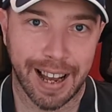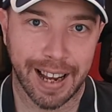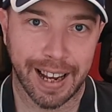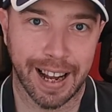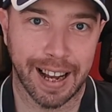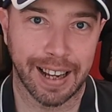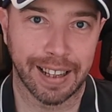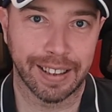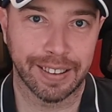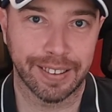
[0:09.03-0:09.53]
Hi
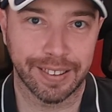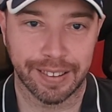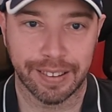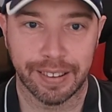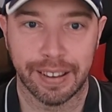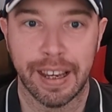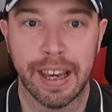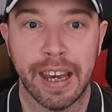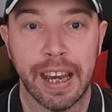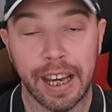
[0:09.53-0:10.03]
guys,
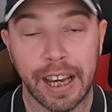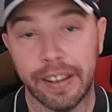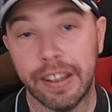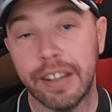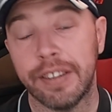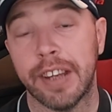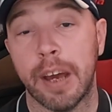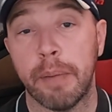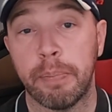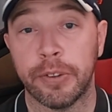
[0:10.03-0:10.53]
in
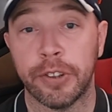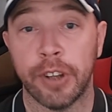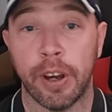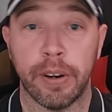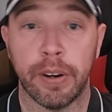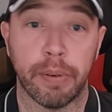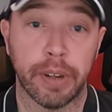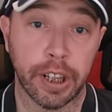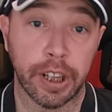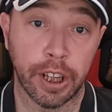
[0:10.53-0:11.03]
this
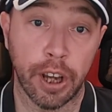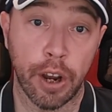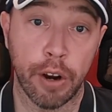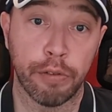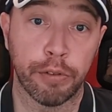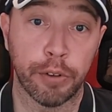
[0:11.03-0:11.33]
episode I'm going to go